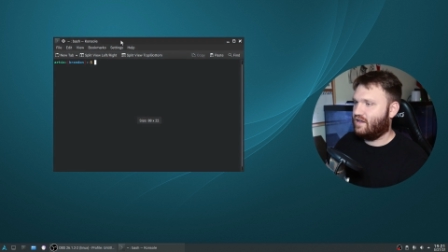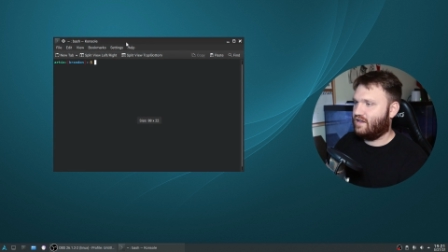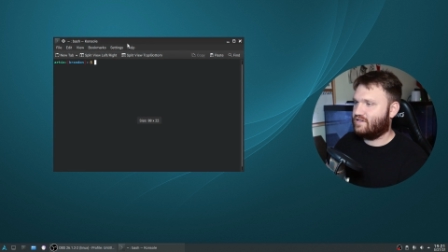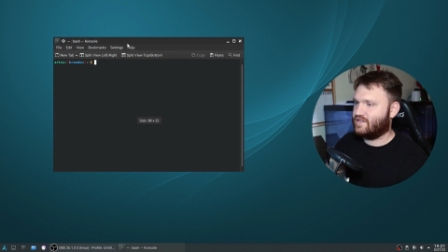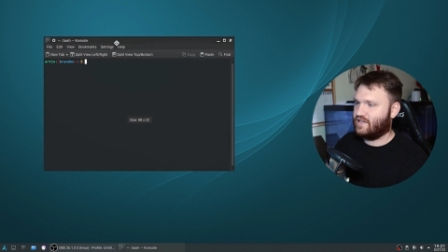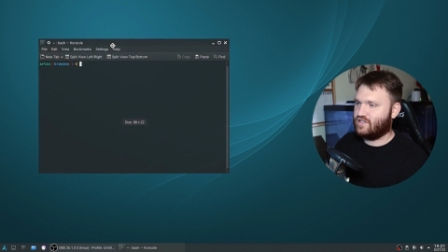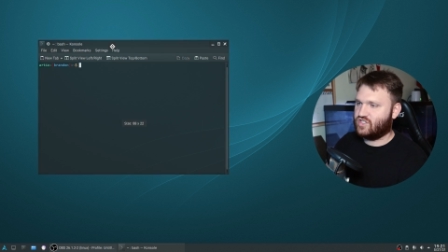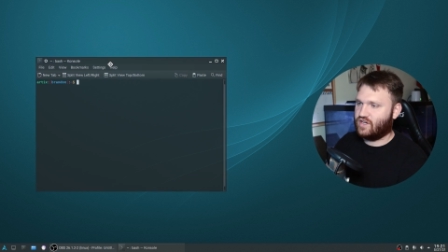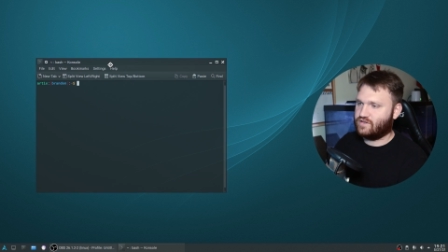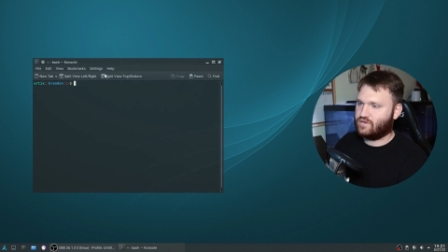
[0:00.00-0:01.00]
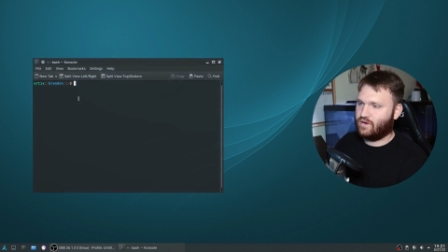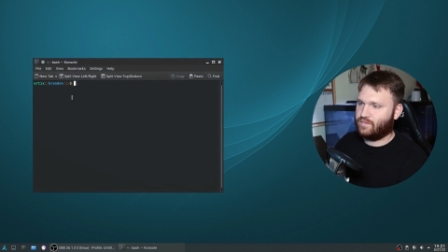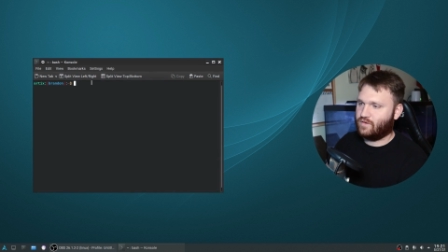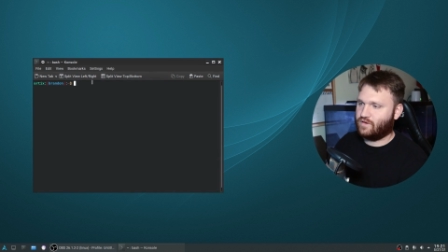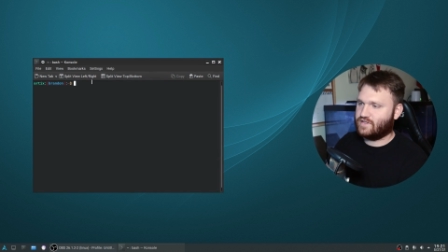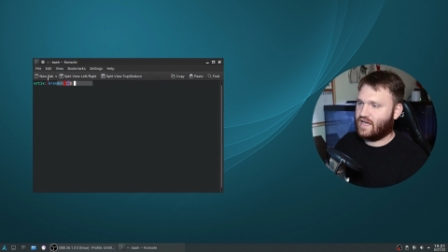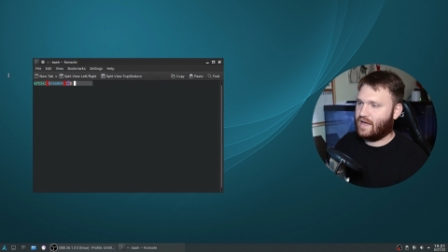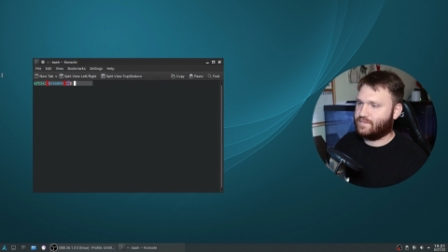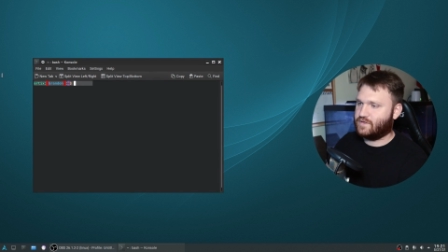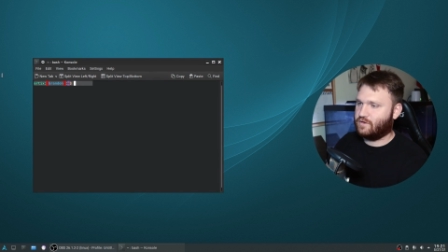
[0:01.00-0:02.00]
is the shell script looks
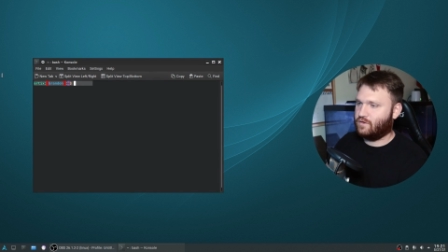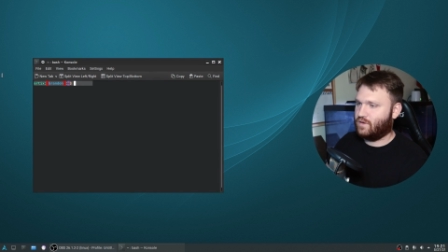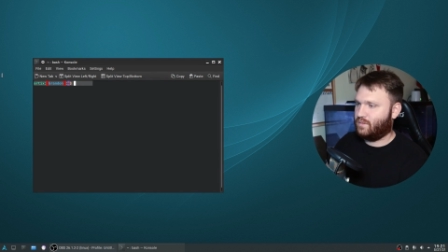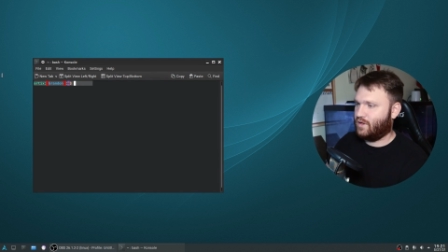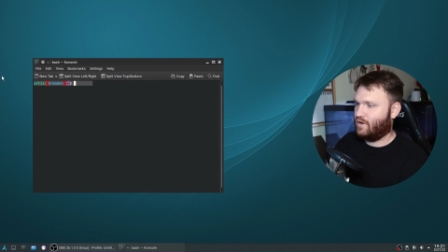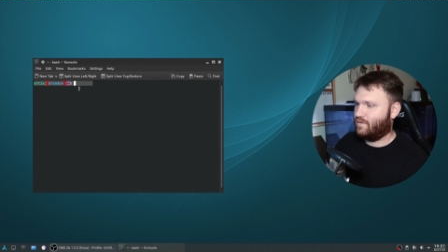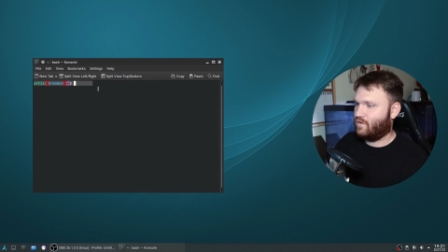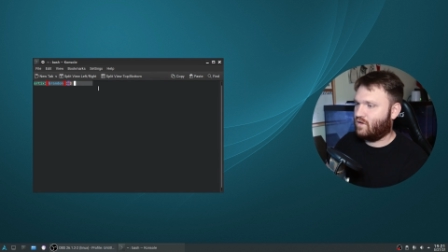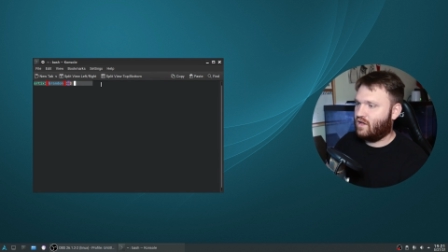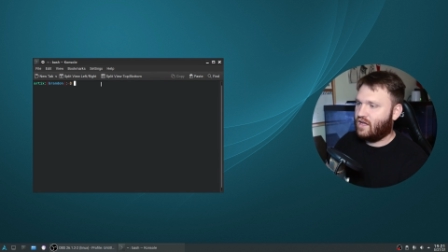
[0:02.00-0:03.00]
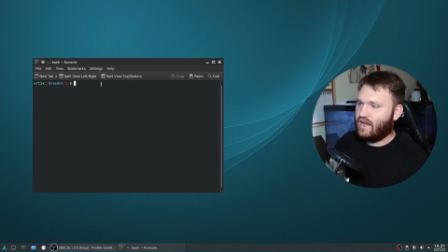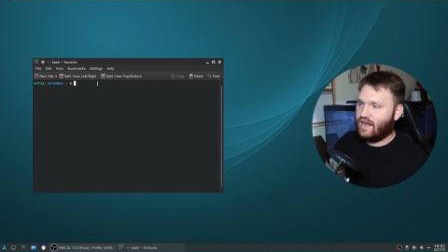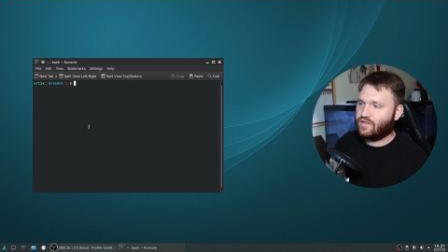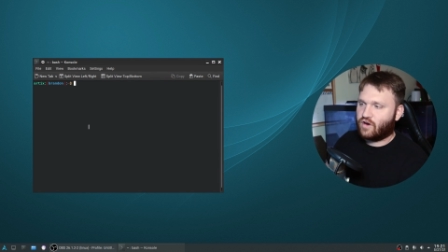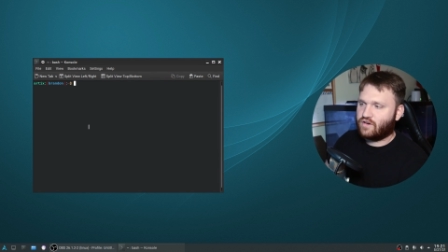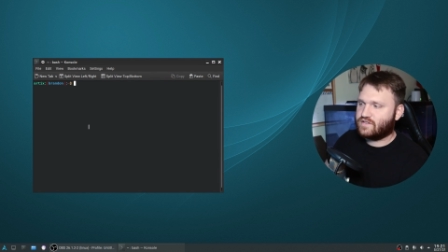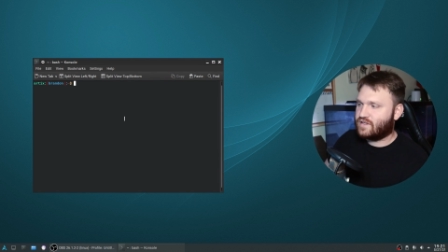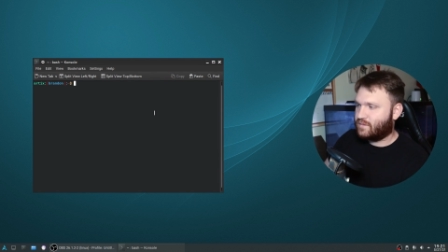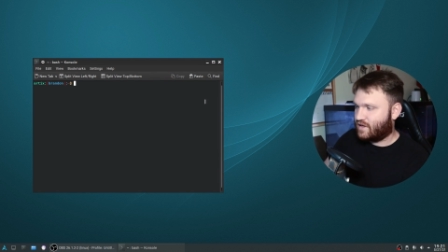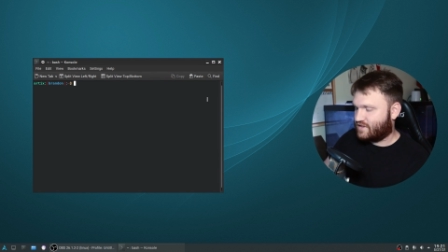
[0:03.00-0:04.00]
absolutely beautiful. And there are
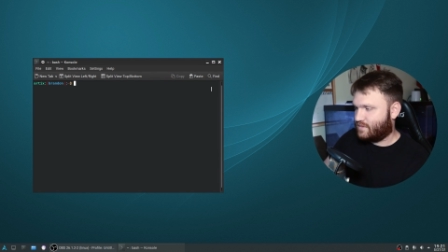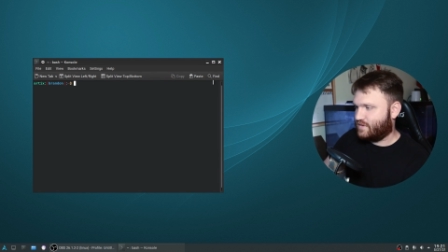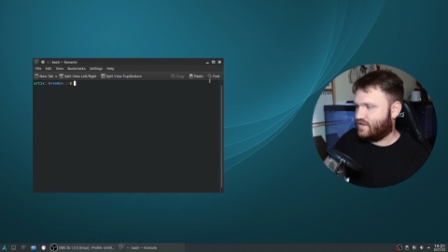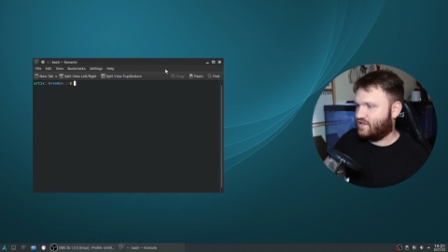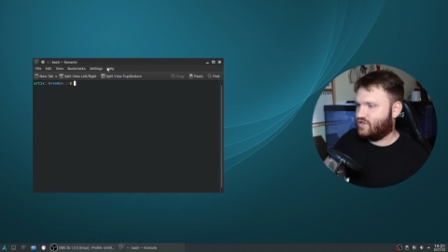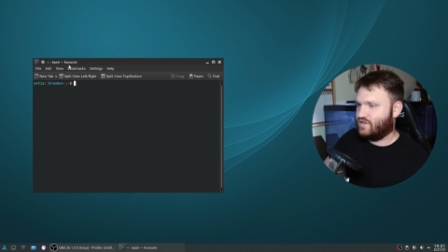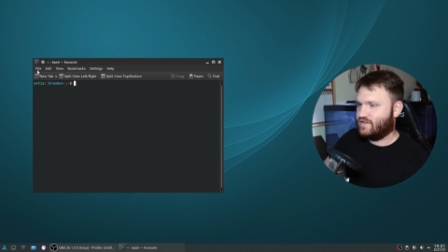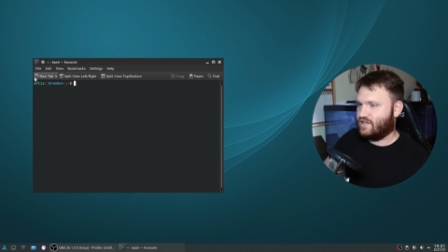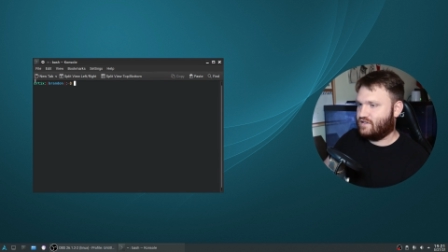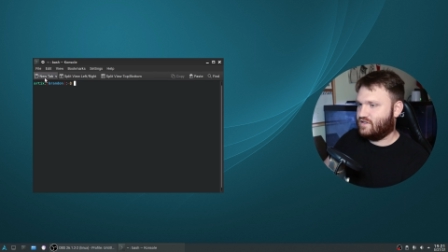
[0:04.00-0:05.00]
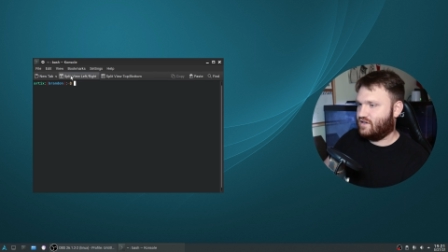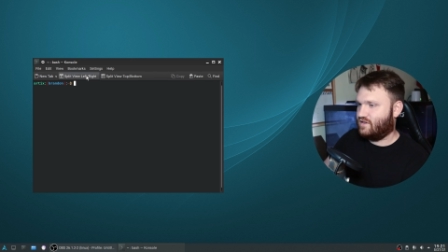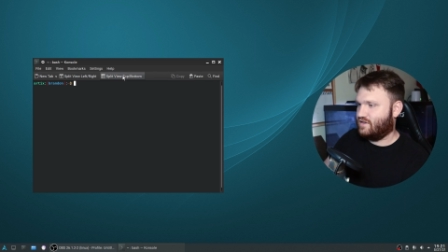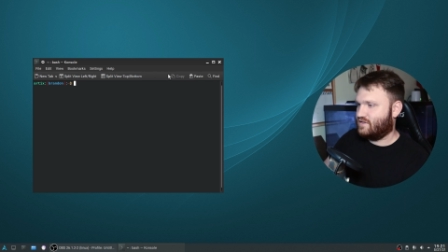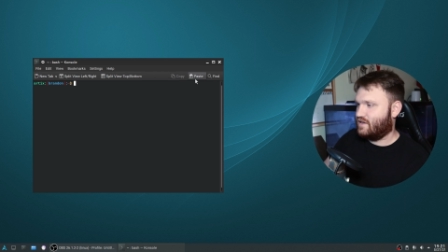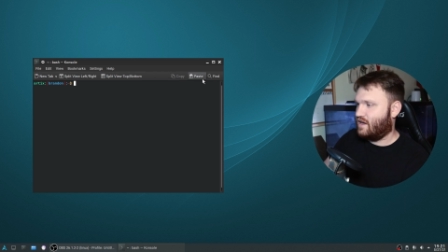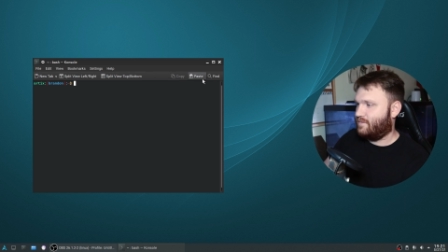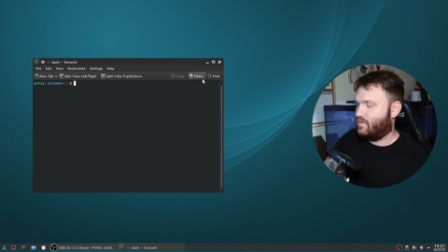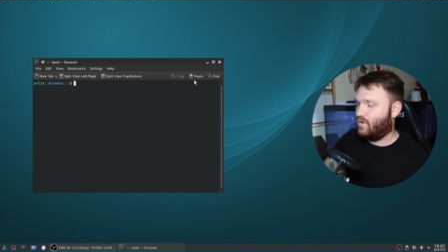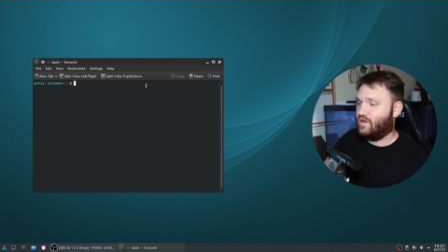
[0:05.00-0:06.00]
some customizations until this,
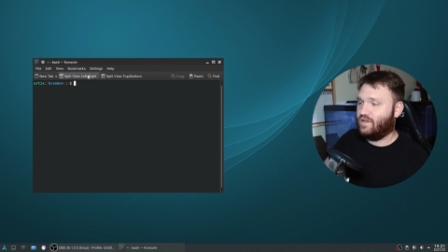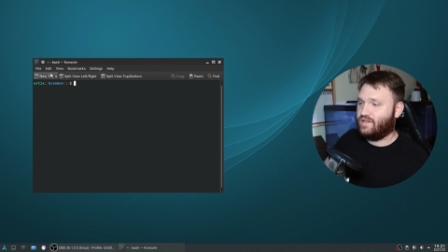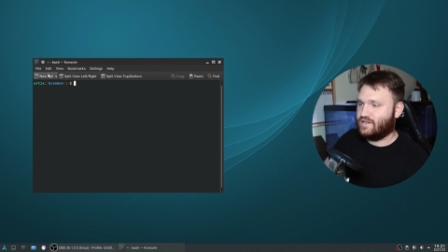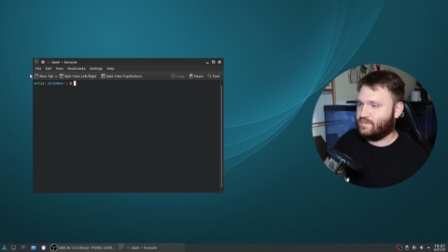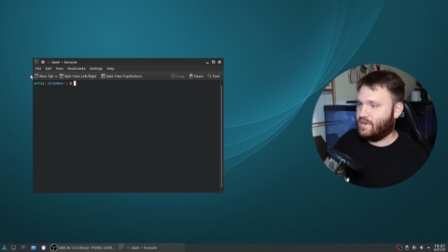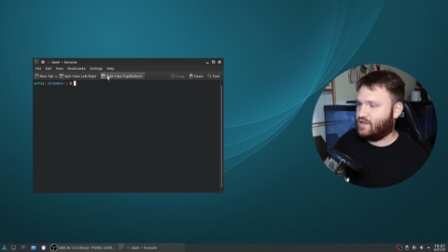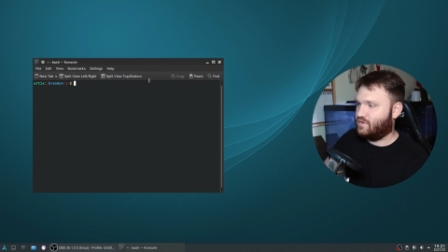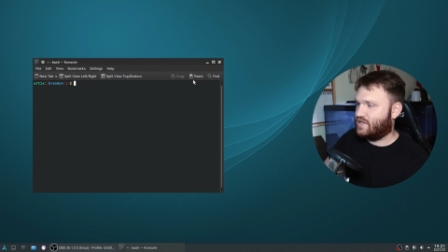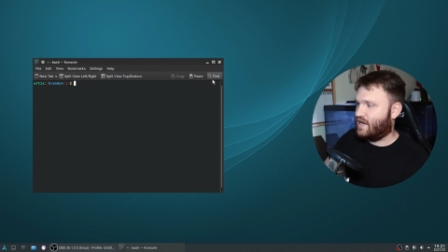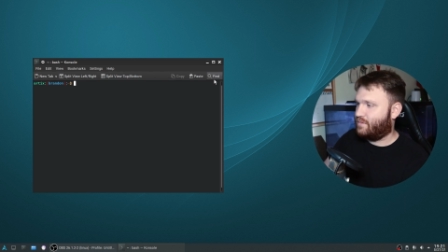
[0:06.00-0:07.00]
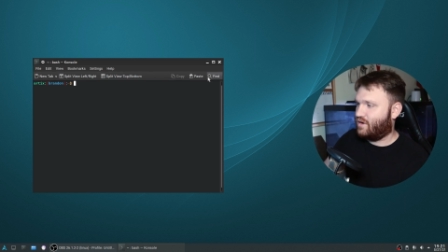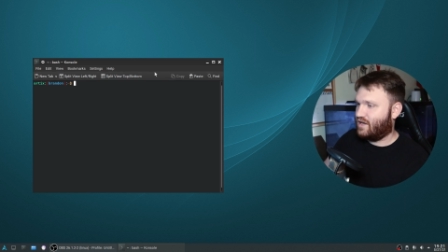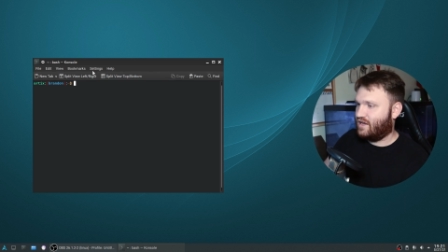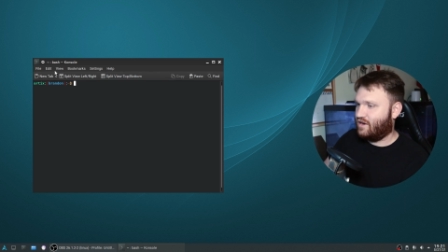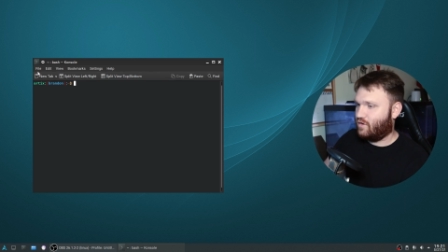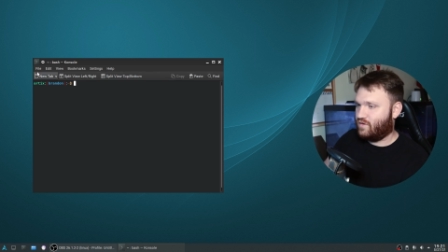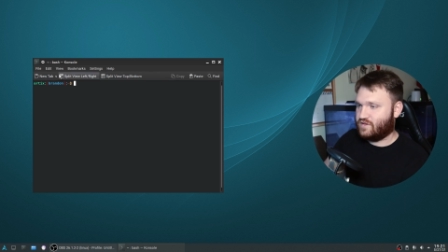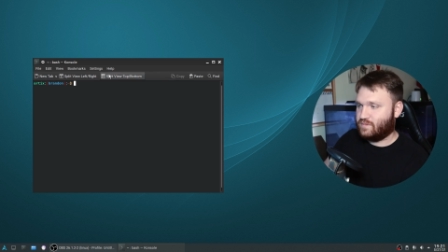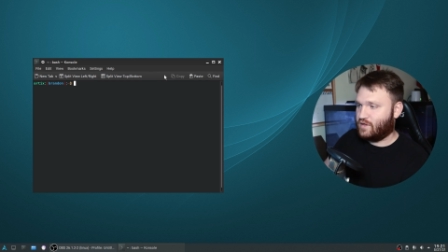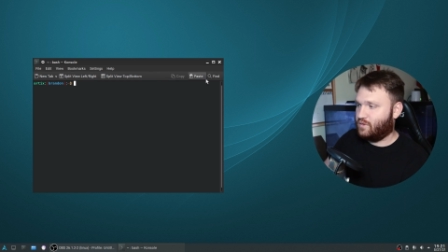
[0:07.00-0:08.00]
um, well, this menu tab right here or
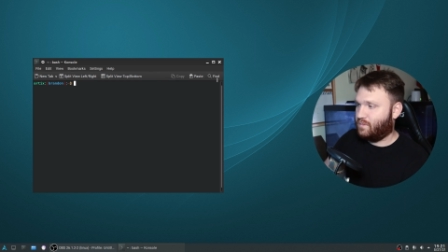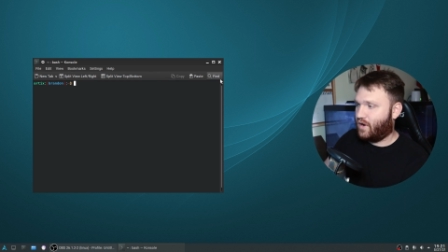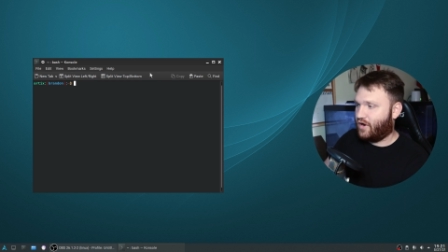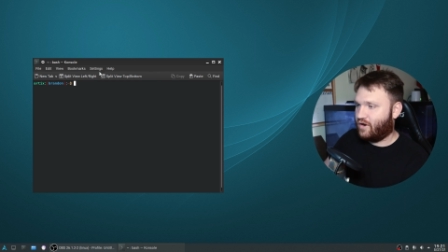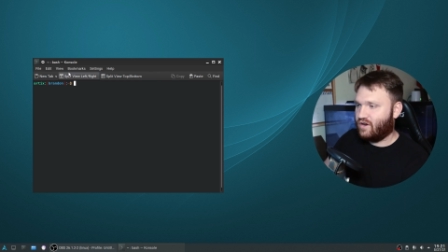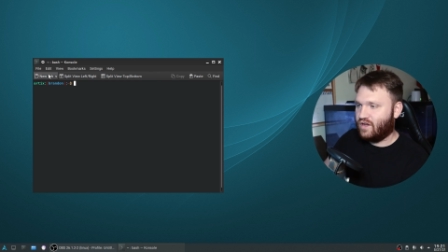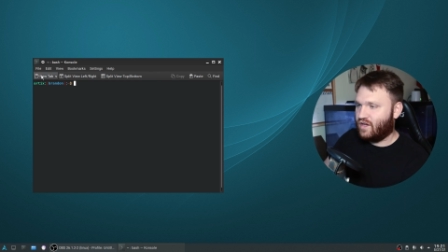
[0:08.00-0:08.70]
this menu bar